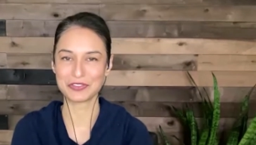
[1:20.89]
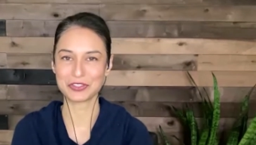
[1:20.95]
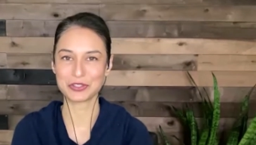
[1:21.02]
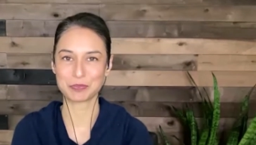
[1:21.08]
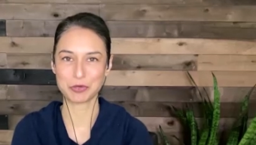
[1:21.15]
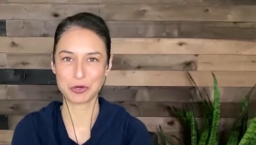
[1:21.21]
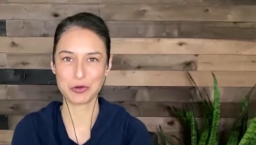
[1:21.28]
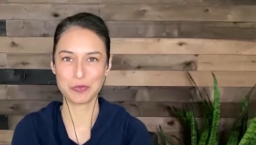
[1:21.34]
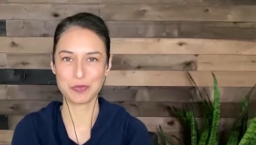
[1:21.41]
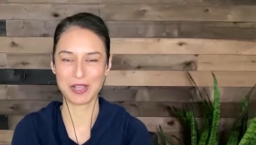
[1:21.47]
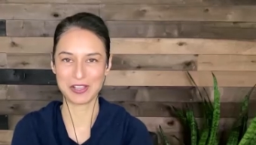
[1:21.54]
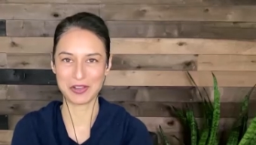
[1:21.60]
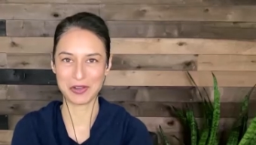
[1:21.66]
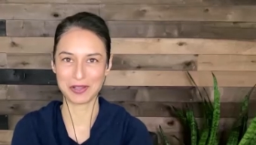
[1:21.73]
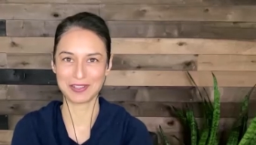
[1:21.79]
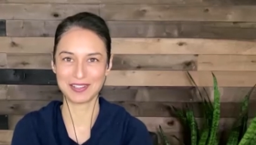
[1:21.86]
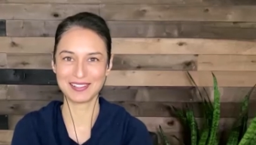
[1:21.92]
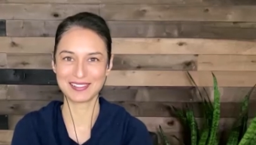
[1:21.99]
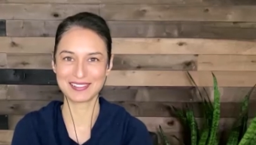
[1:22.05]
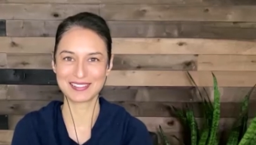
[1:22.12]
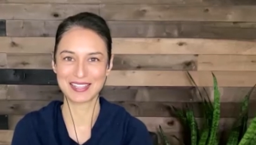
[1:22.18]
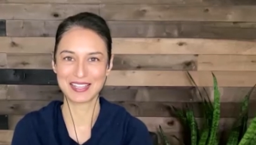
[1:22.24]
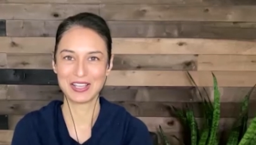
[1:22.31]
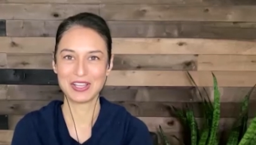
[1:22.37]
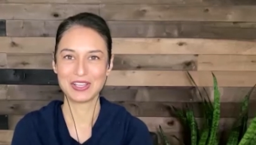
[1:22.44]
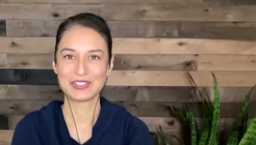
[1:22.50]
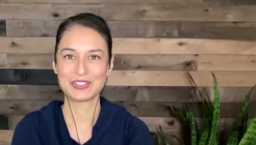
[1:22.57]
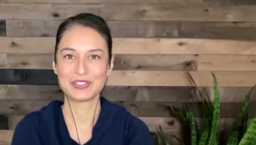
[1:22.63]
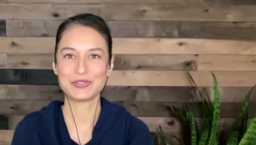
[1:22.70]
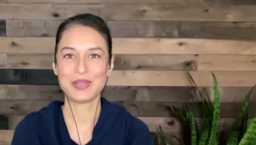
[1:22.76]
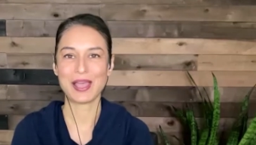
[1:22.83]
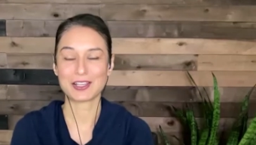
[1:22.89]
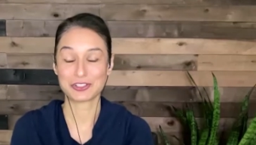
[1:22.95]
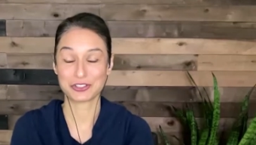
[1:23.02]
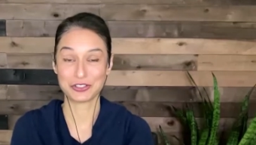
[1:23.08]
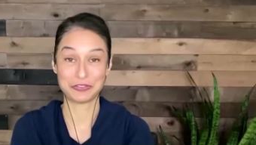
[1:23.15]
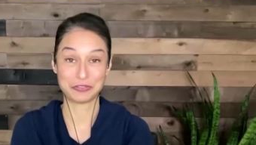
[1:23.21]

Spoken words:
for the probiotics to actually